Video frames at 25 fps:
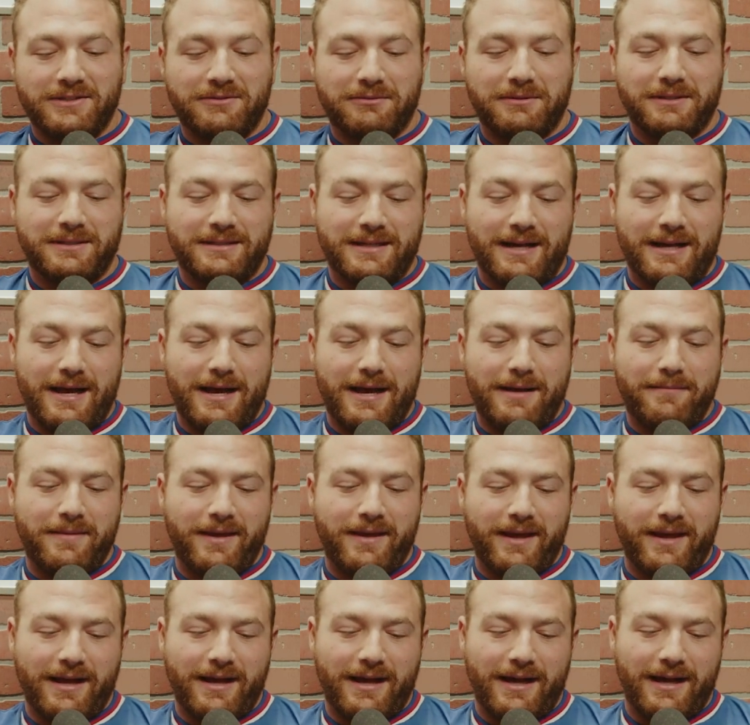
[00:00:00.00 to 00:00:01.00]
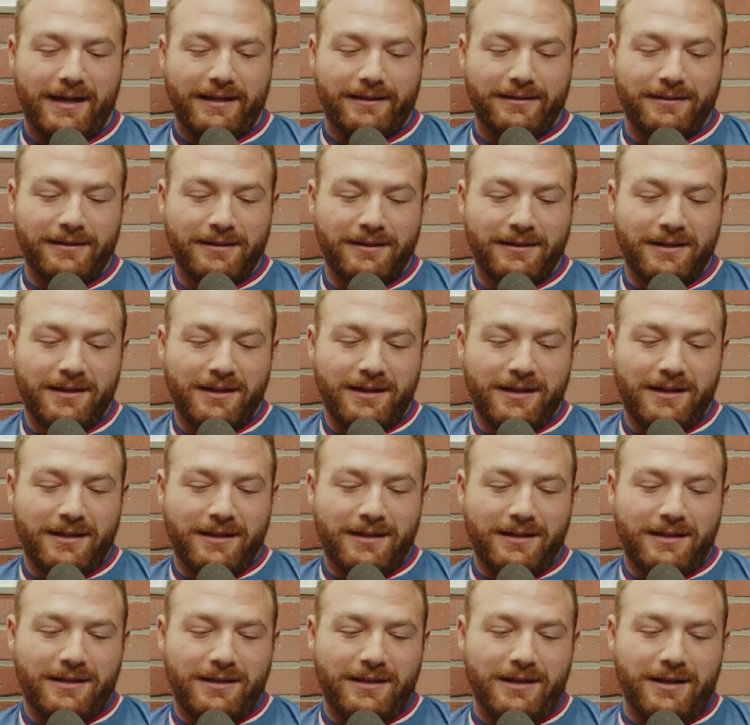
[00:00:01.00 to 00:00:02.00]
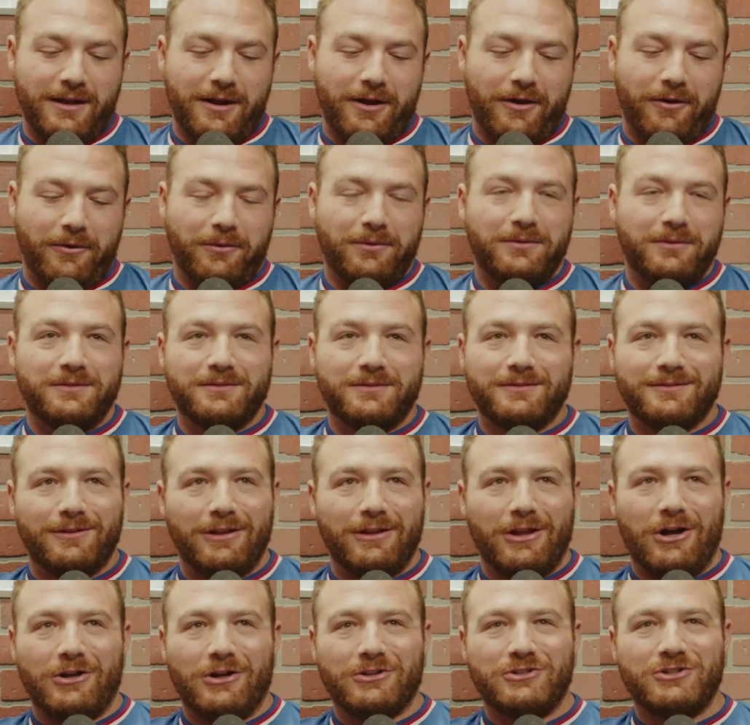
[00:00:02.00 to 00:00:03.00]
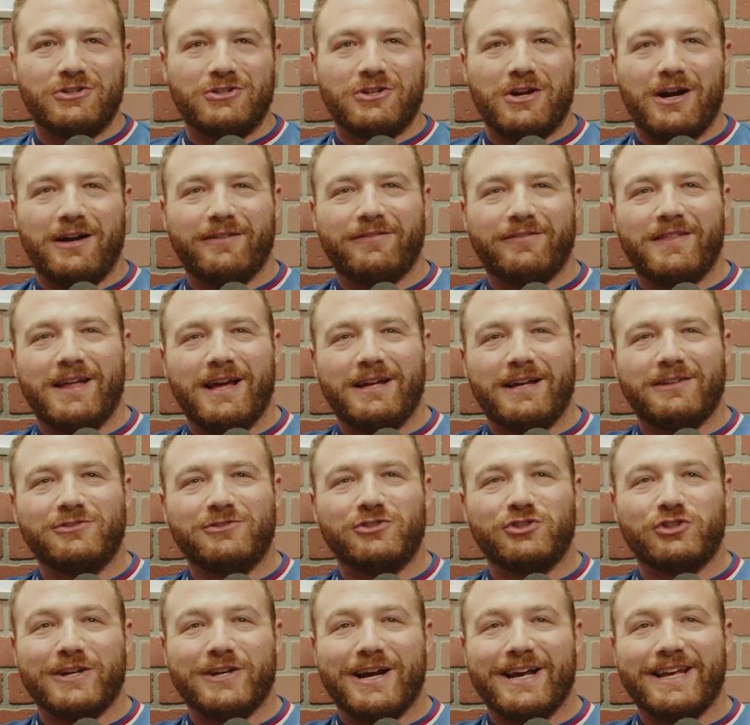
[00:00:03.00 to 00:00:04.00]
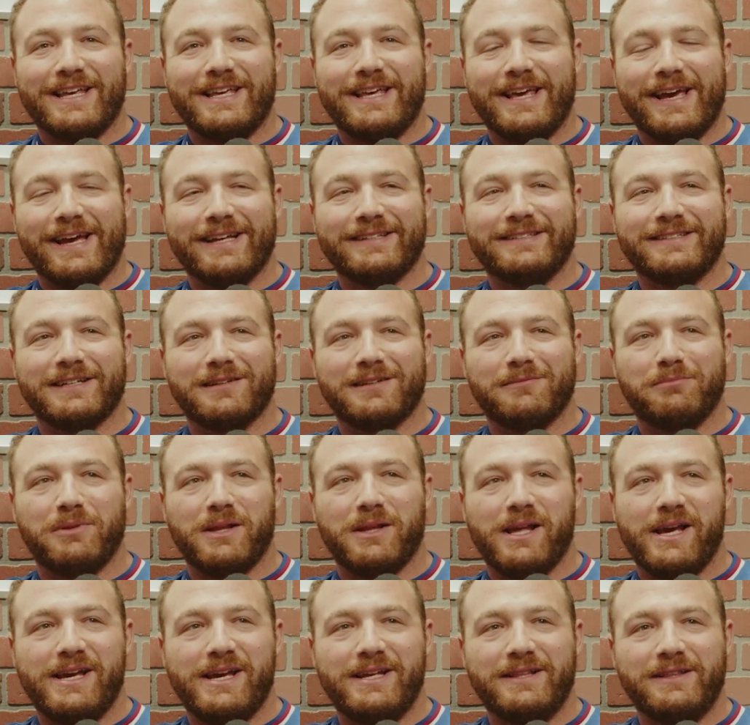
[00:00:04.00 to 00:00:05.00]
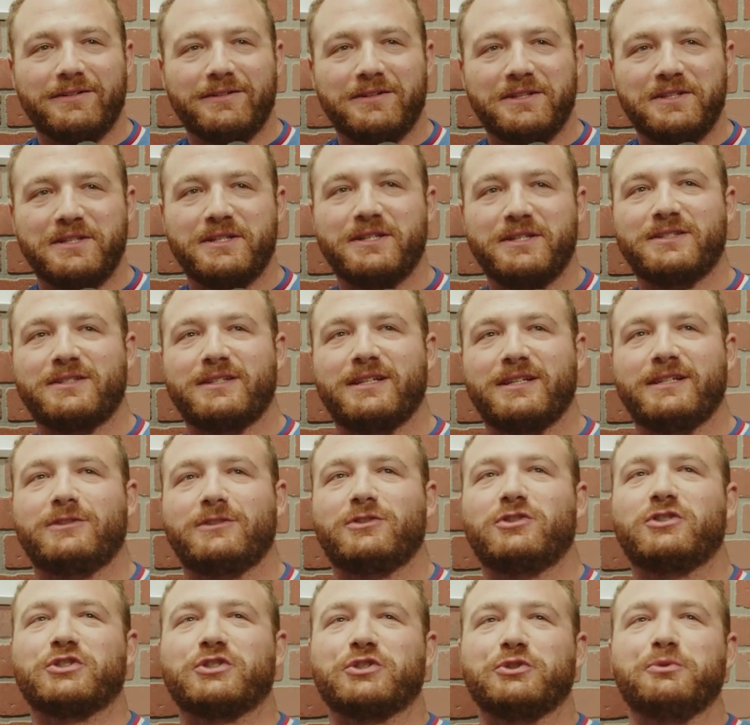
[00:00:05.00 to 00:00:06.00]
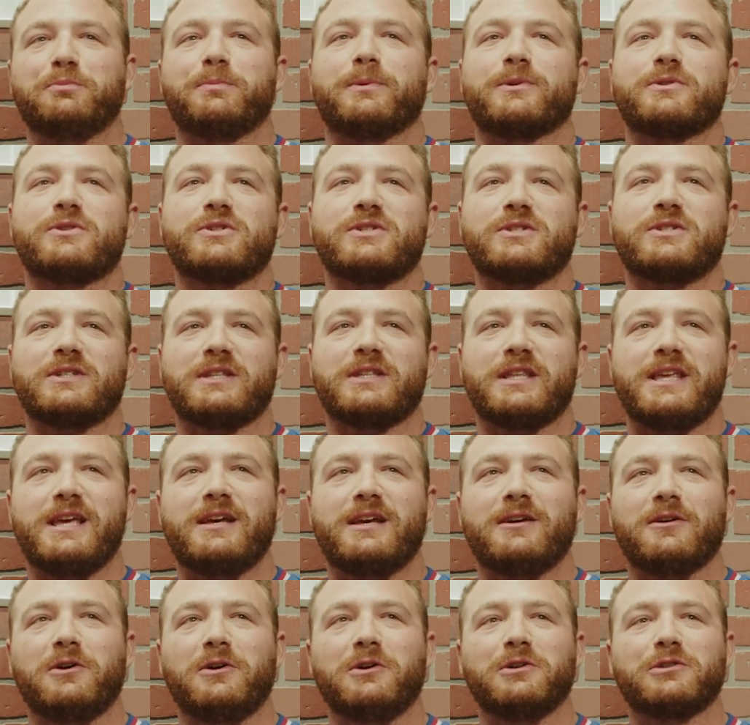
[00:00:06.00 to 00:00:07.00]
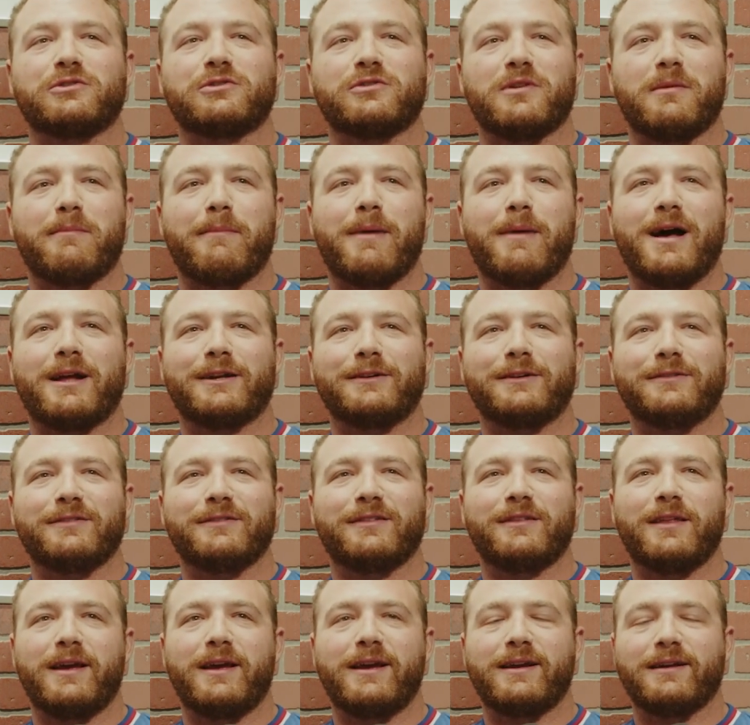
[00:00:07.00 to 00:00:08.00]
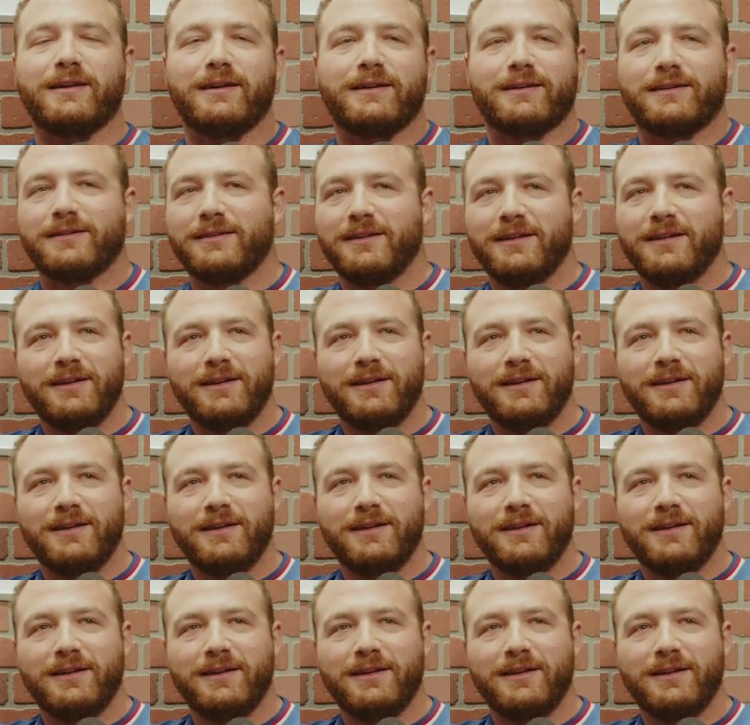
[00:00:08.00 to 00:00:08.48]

for the time they got. You know. Launched off that gigantic plane, they're in this like super sleek, ultra modern thing. Like,